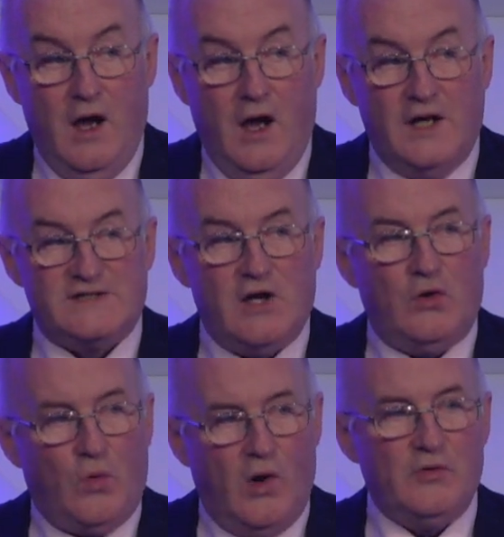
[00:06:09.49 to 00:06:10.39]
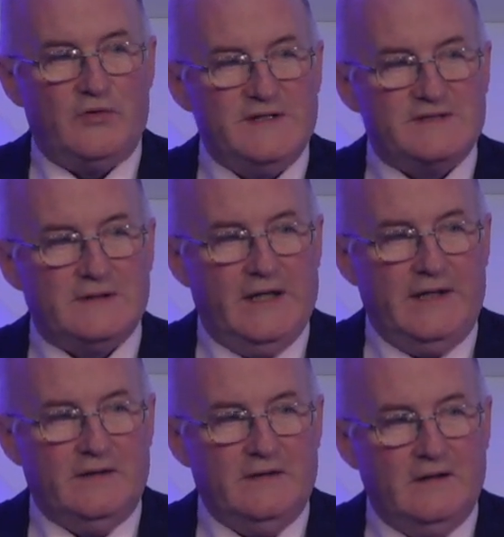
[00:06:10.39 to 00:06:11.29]
I saw a quote
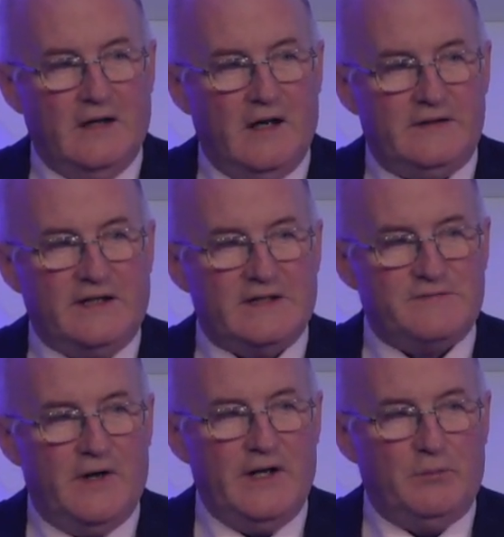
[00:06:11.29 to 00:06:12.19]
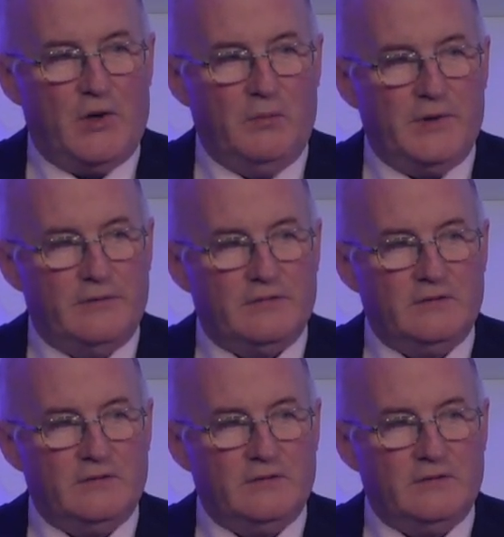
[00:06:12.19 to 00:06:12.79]
recently, and I think it's very appropriate.